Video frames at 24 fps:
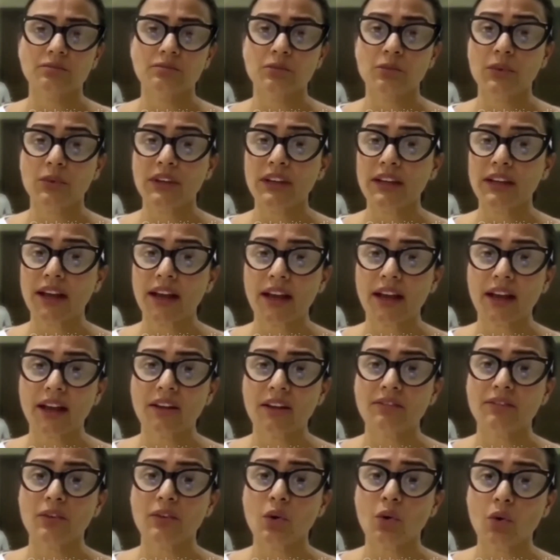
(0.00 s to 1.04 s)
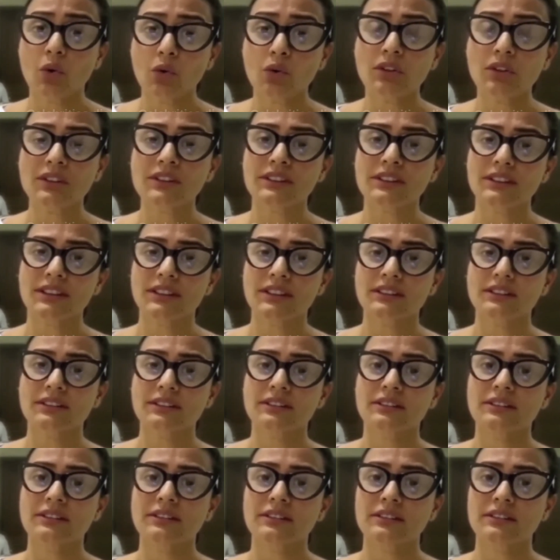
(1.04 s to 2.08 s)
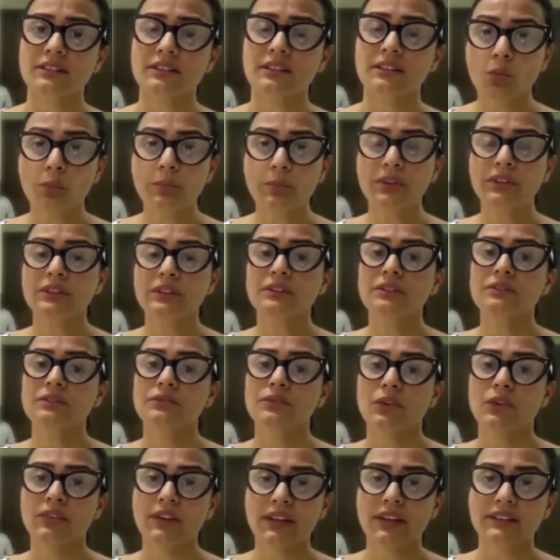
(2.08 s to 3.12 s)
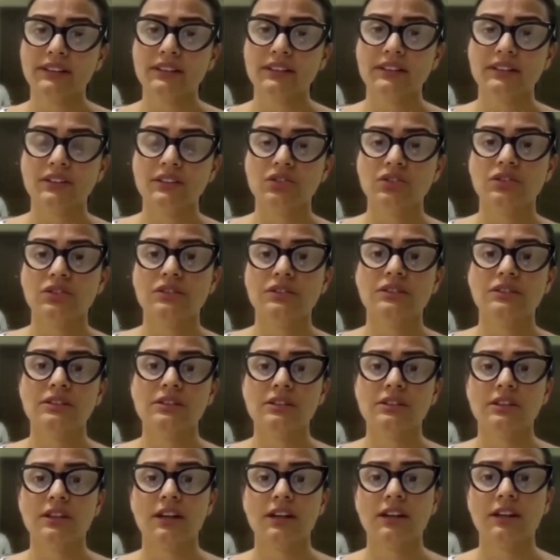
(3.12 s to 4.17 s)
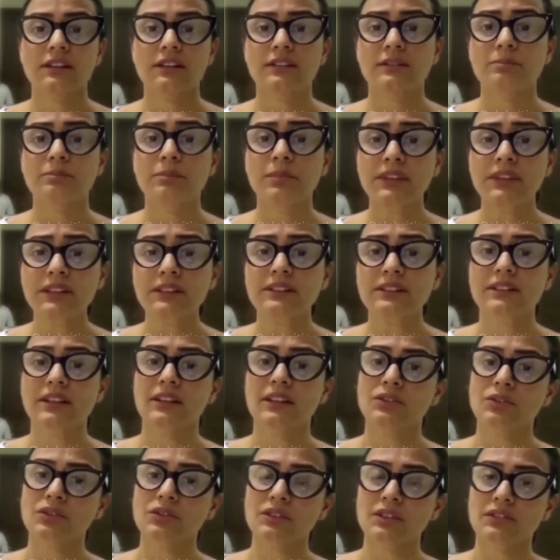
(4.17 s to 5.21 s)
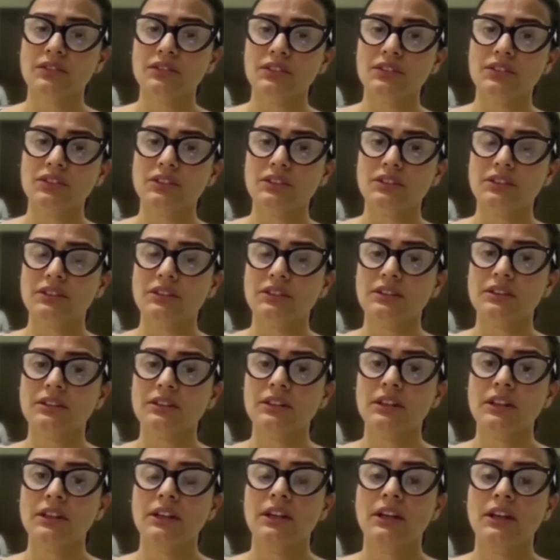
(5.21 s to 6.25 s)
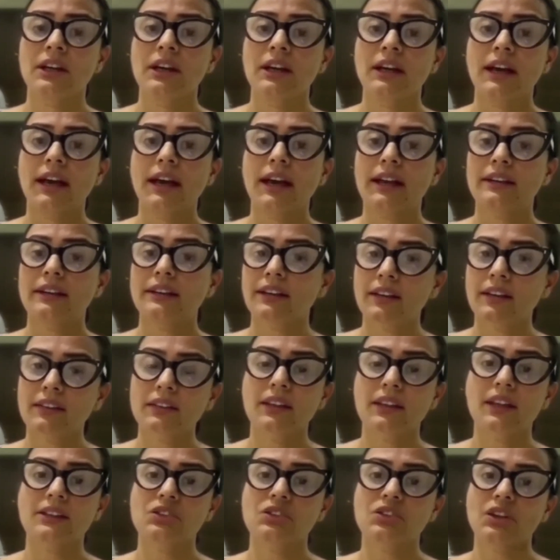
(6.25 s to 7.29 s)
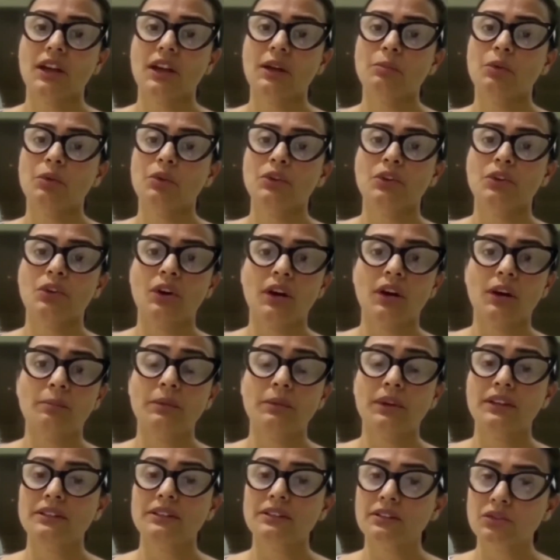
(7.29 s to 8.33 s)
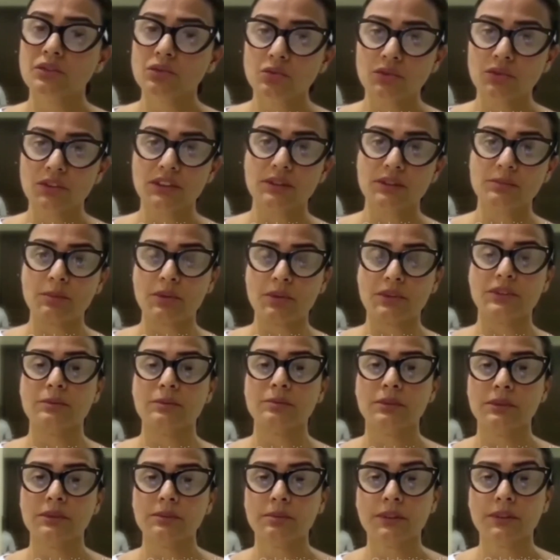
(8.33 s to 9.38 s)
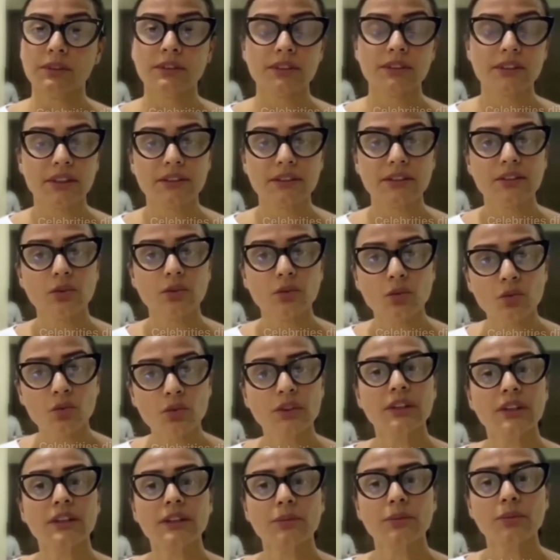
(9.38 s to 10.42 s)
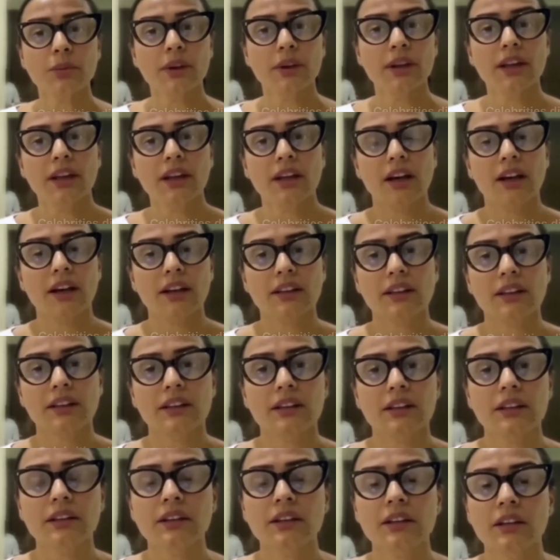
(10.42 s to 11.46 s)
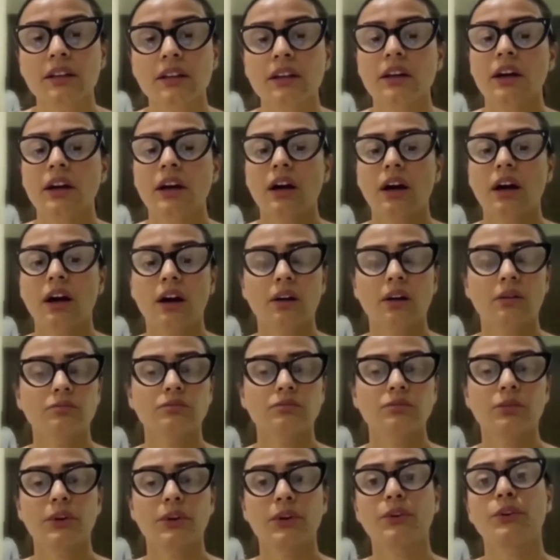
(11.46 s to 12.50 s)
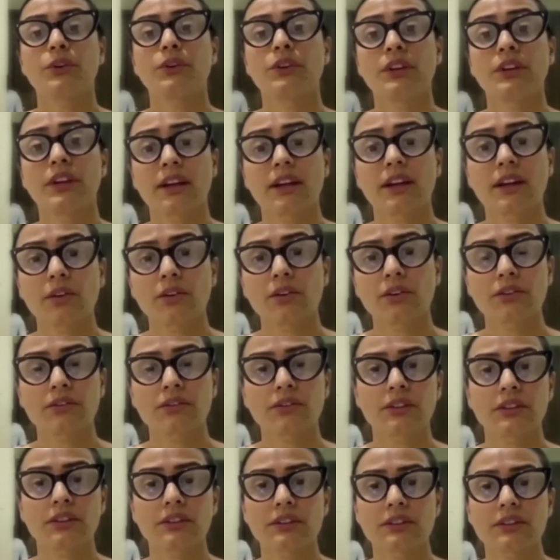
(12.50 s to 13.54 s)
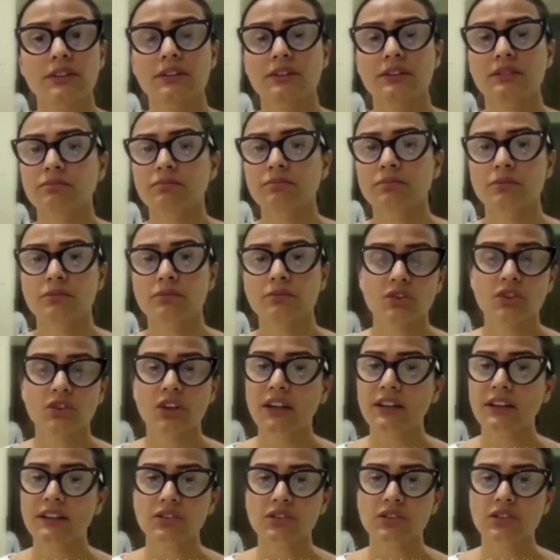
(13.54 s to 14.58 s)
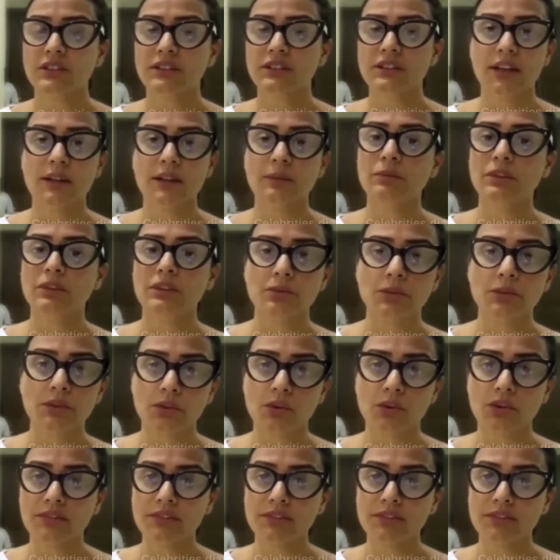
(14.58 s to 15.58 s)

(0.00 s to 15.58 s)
we have all the centers open for vaccinations, and please get yourself registered and get that jab on your arm as soon as possible, because that's the only way I think we're going to get out of this challenging time that we're all